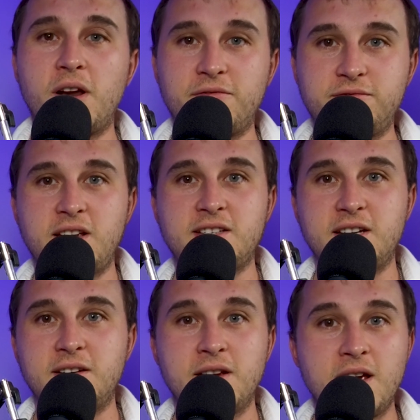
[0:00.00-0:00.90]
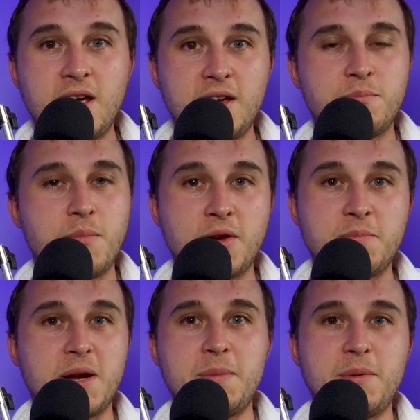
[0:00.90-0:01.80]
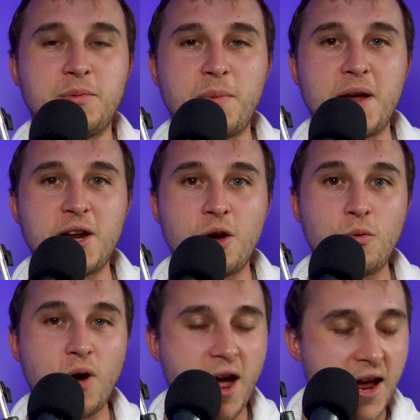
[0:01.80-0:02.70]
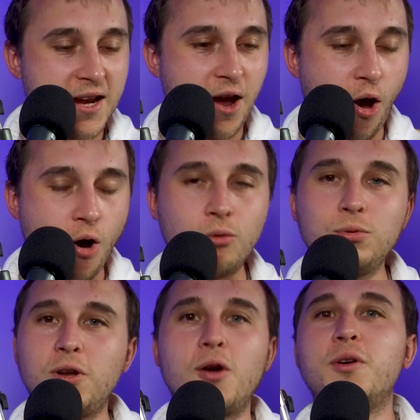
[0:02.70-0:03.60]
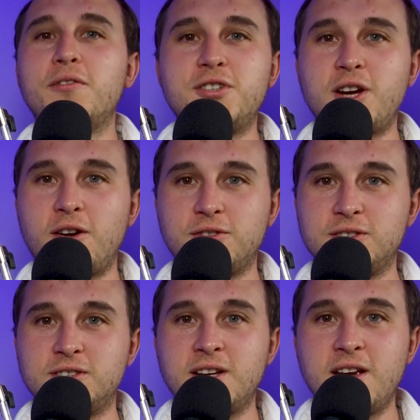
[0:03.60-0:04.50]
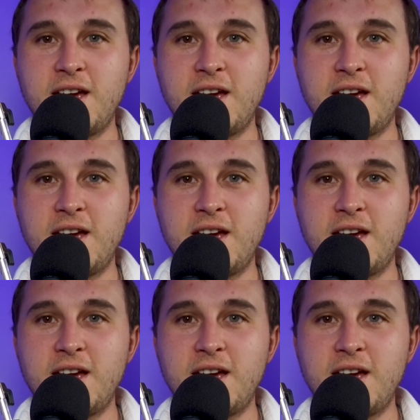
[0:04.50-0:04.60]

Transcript: I've tested, many people may know, a whole load of chargers.